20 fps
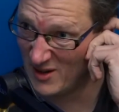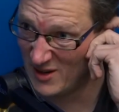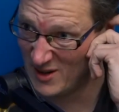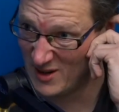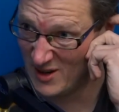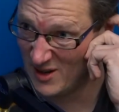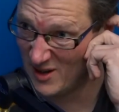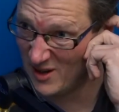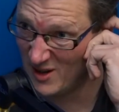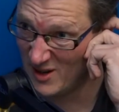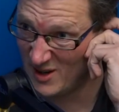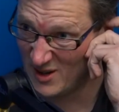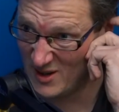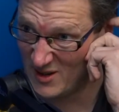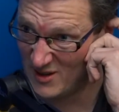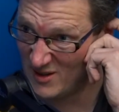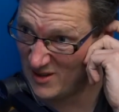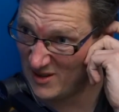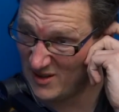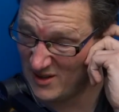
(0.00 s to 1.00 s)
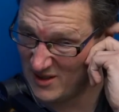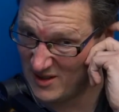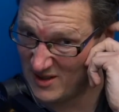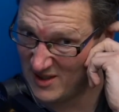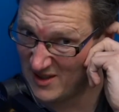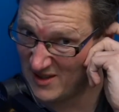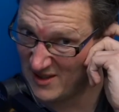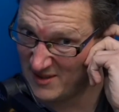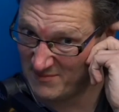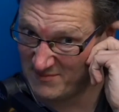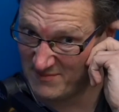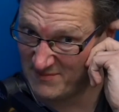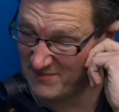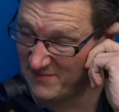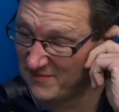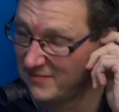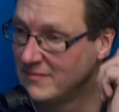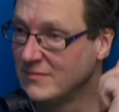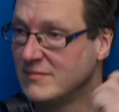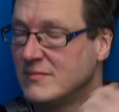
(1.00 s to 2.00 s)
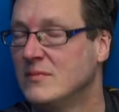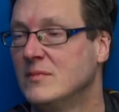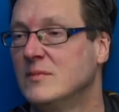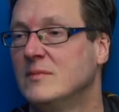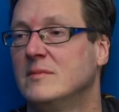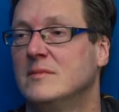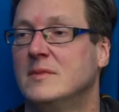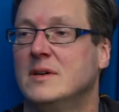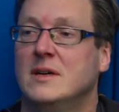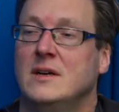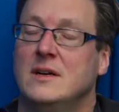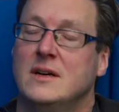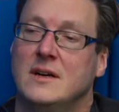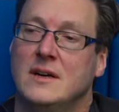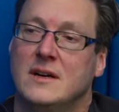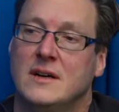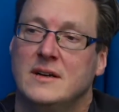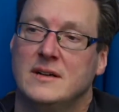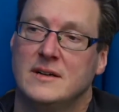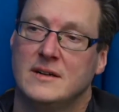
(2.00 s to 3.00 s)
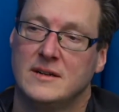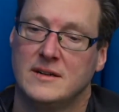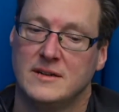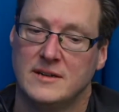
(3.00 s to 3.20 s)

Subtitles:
Well done. And you're having a beer, so